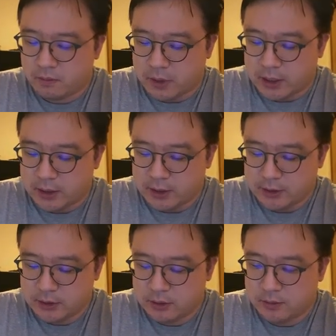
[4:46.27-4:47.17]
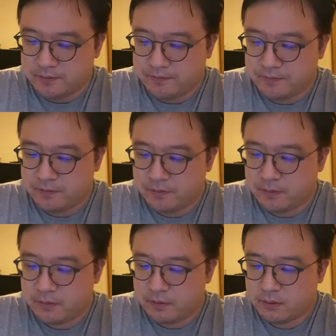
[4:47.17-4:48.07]
minus
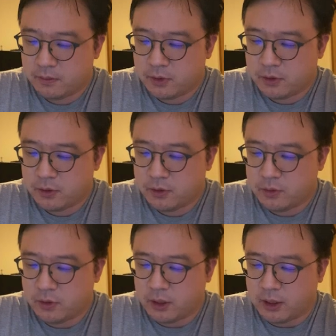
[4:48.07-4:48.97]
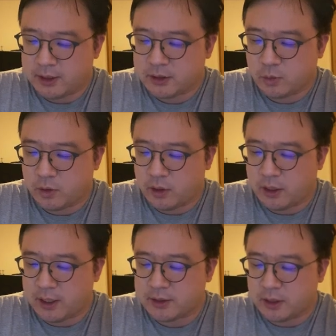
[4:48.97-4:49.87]
2k squared
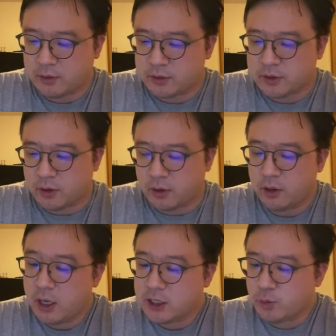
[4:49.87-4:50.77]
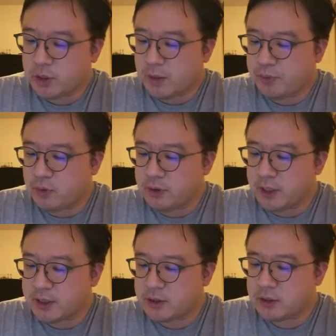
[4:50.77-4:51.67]
is equal to 0. So we can pull
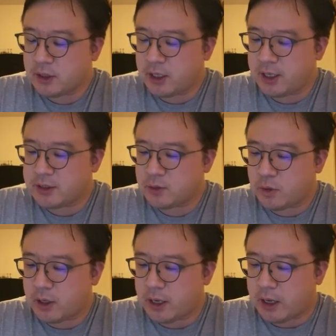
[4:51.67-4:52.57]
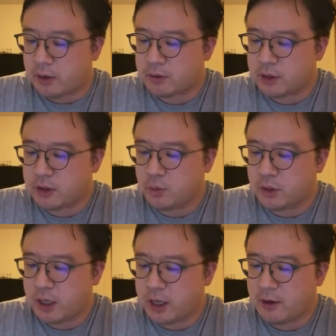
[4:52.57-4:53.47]
this k squared out. Then you
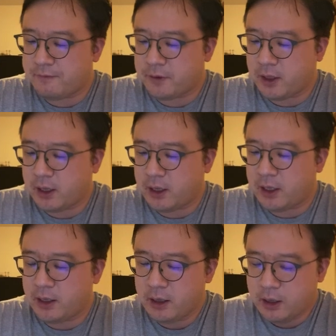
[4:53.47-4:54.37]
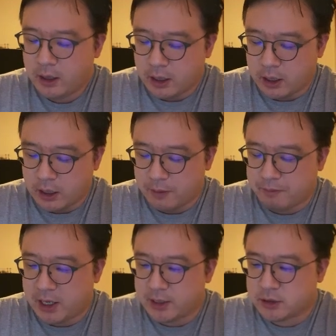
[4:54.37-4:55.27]
will have k
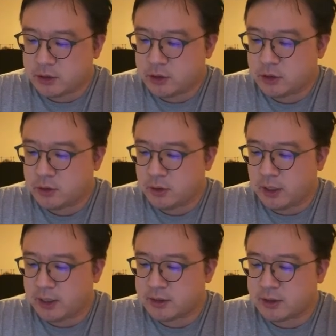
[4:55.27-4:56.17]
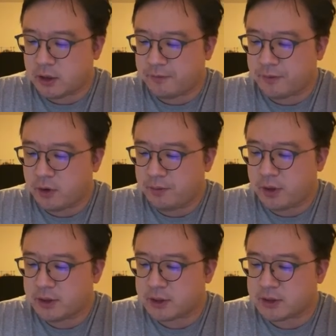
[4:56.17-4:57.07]
minus 2 inside of your
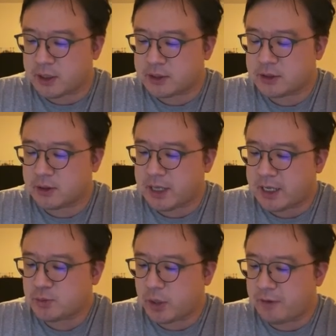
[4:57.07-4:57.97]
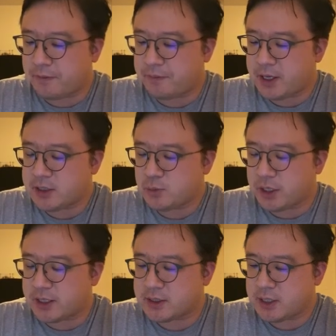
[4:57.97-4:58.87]
parentheses. So that's why from this we
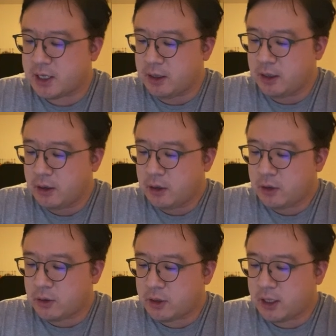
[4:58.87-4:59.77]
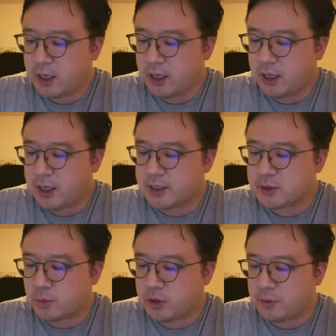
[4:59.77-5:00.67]
can say your k is
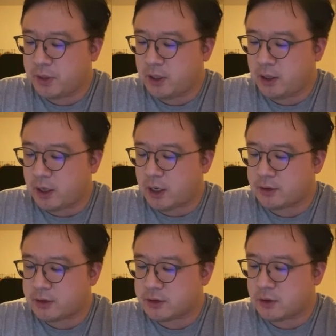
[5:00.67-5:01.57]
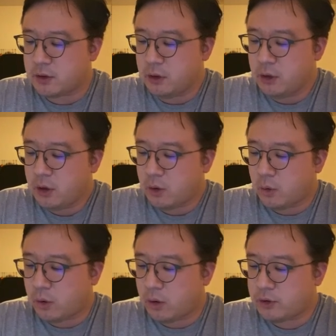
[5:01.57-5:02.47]
going to be either 0
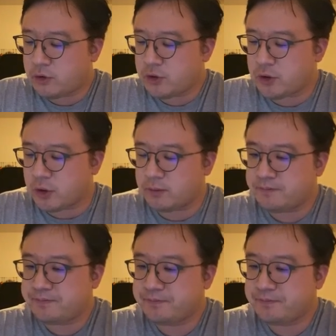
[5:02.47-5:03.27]
or 2.